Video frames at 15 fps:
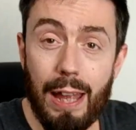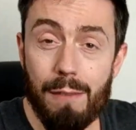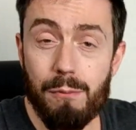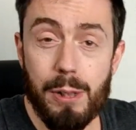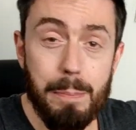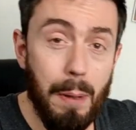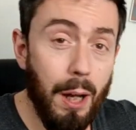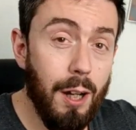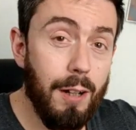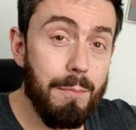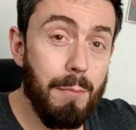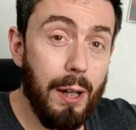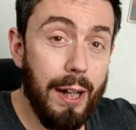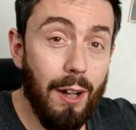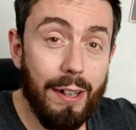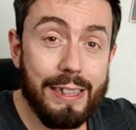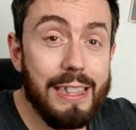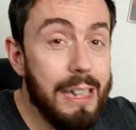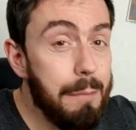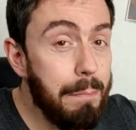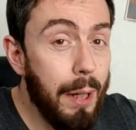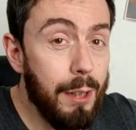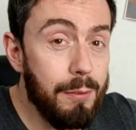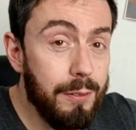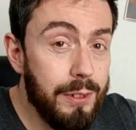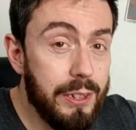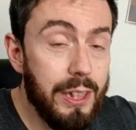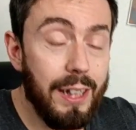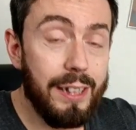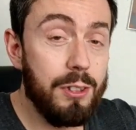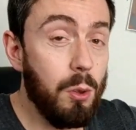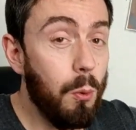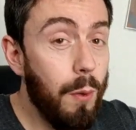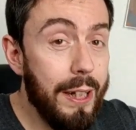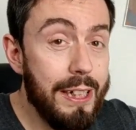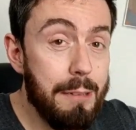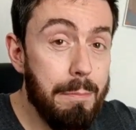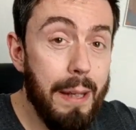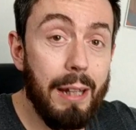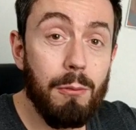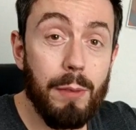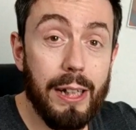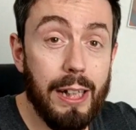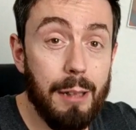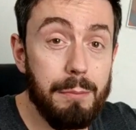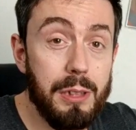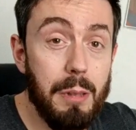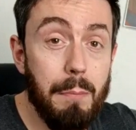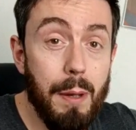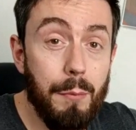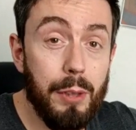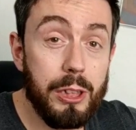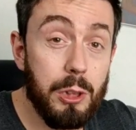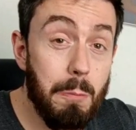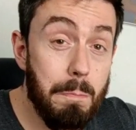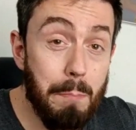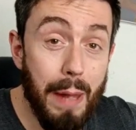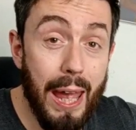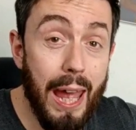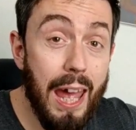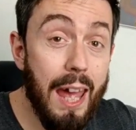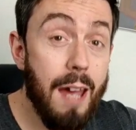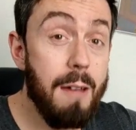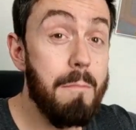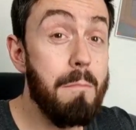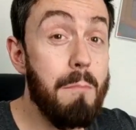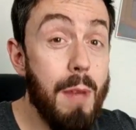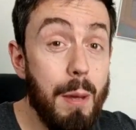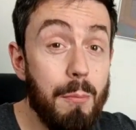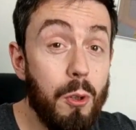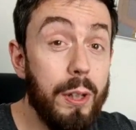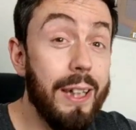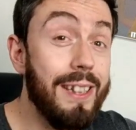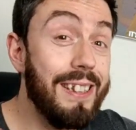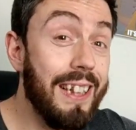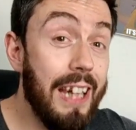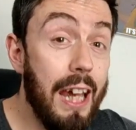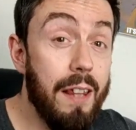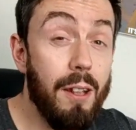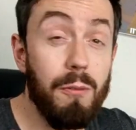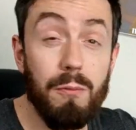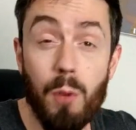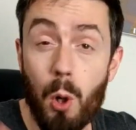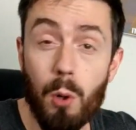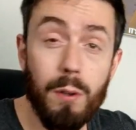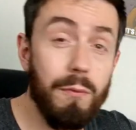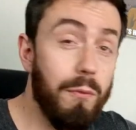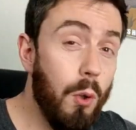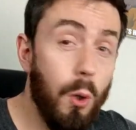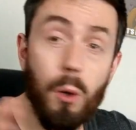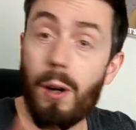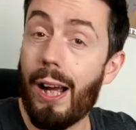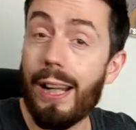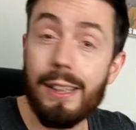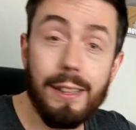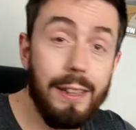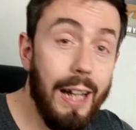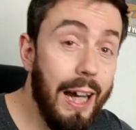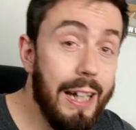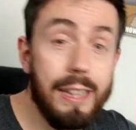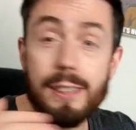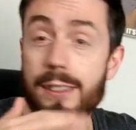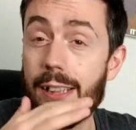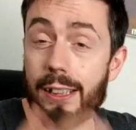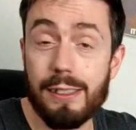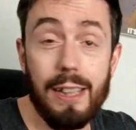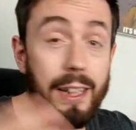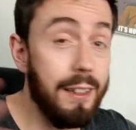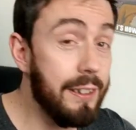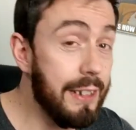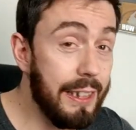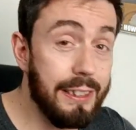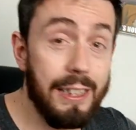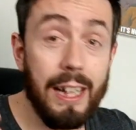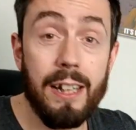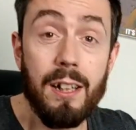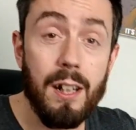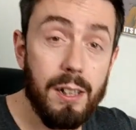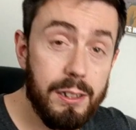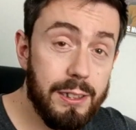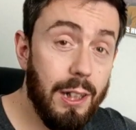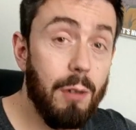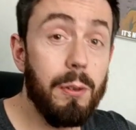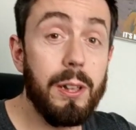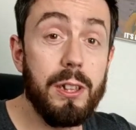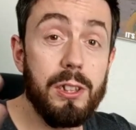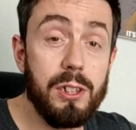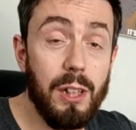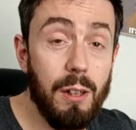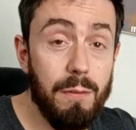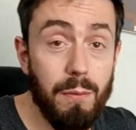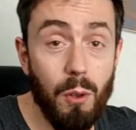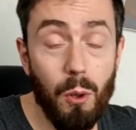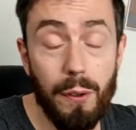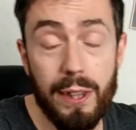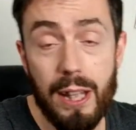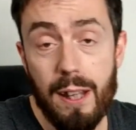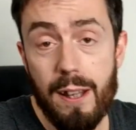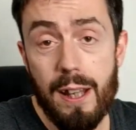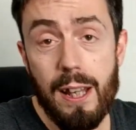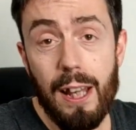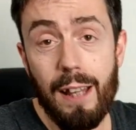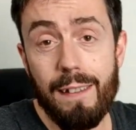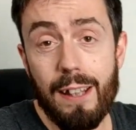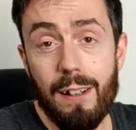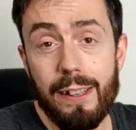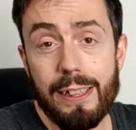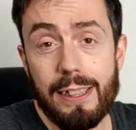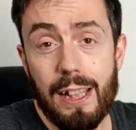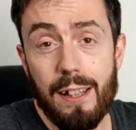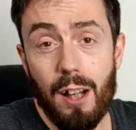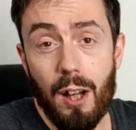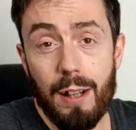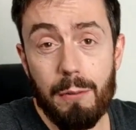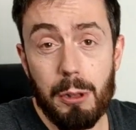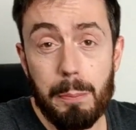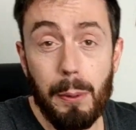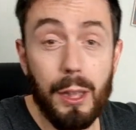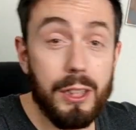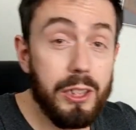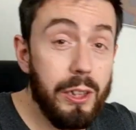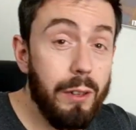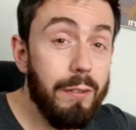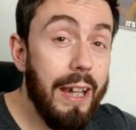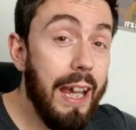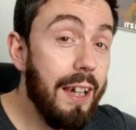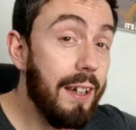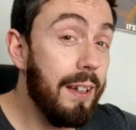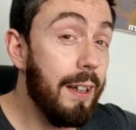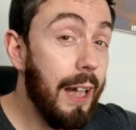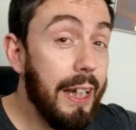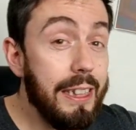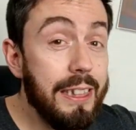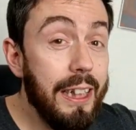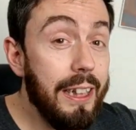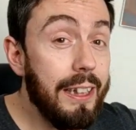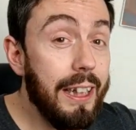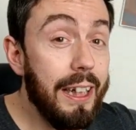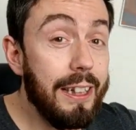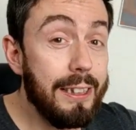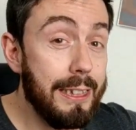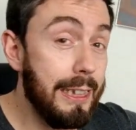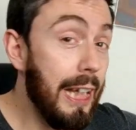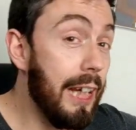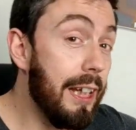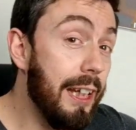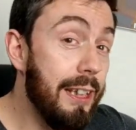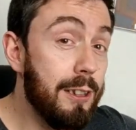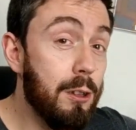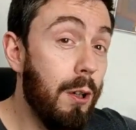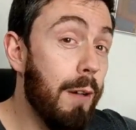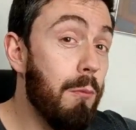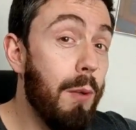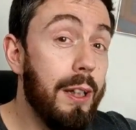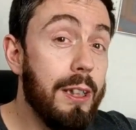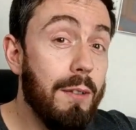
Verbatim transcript: every part of my IT bones has always been, when it comes to memory, to pair memory together 4 and 4, 8 and 8, 16 and 16, so on and so forth. And the idea that I would put a 2 gig and an 18 gig stick inside